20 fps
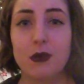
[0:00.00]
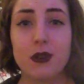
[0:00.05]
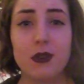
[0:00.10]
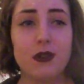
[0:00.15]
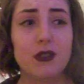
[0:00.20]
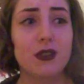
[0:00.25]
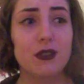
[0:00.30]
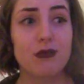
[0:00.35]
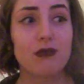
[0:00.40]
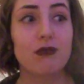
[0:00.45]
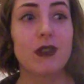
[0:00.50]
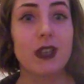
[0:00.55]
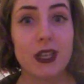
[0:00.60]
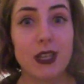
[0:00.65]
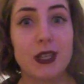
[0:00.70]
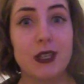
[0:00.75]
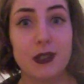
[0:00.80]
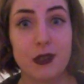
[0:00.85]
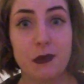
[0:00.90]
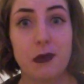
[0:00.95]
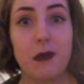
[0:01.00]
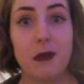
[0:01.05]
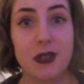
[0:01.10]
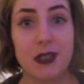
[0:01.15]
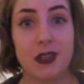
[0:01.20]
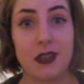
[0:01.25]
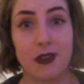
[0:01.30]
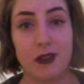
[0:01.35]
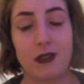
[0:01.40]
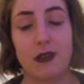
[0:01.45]
or you're just really super
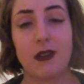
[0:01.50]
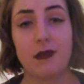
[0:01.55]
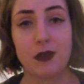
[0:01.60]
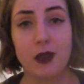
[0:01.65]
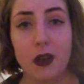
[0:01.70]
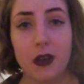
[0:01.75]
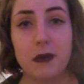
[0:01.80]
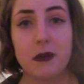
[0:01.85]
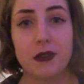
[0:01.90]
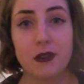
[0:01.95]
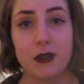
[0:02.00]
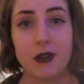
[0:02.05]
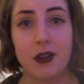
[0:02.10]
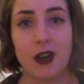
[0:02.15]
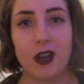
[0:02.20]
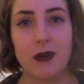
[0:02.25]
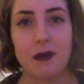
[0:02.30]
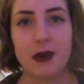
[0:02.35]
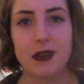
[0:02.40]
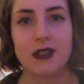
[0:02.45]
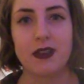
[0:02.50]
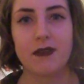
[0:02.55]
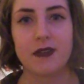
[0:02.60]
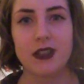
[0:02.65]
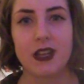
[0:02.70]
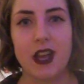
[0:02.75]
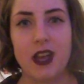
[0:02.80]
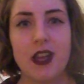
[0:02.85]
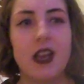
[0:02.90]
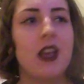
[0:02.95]
busy and don't have time to do your eyebrows
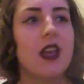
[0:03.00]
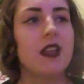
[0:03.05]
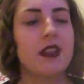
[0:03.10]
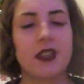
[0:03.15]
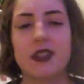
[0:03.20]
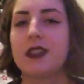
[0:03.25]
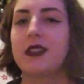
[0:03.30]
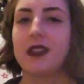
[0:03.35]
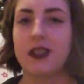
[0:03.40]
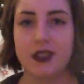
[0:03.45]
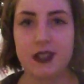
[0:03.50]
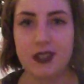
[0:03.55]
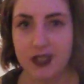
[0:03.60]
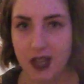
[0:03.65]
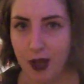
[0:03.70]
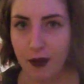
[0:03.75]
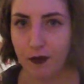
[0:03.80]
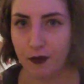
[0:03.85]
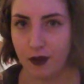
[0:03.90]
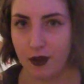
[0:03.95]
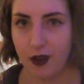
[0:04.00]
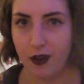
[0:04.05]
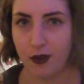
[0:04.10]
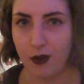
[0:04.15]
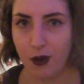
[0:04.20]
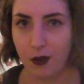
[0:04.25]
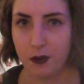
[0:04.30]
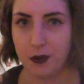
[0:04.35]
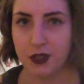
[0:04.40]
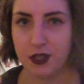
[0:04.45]
every day, this is a definite
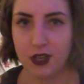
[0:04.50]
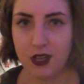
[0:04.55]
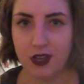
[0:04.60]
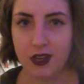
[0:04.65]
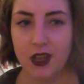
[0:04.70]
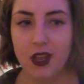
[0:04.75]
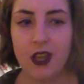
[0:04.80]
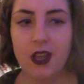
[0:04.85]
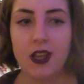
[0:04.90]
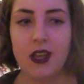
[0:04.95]
option.